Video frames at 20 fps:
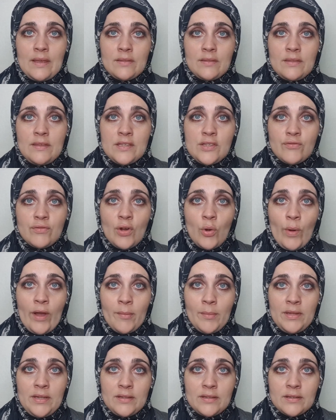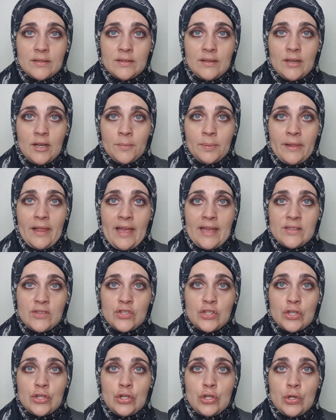This requirement applies
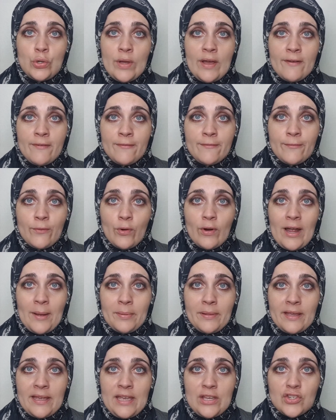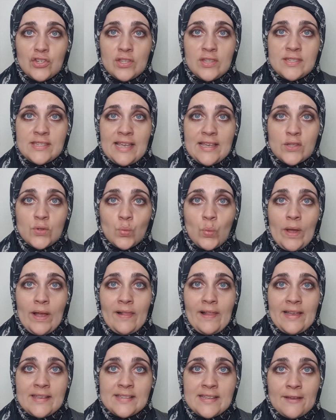to new F4 applications as
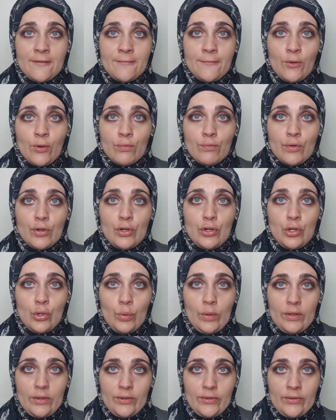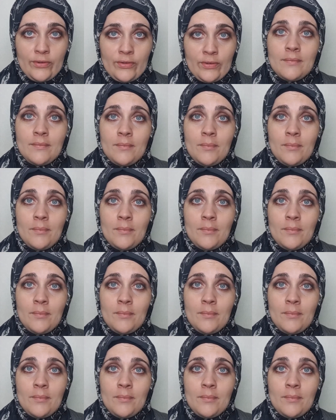well as F4 renewals.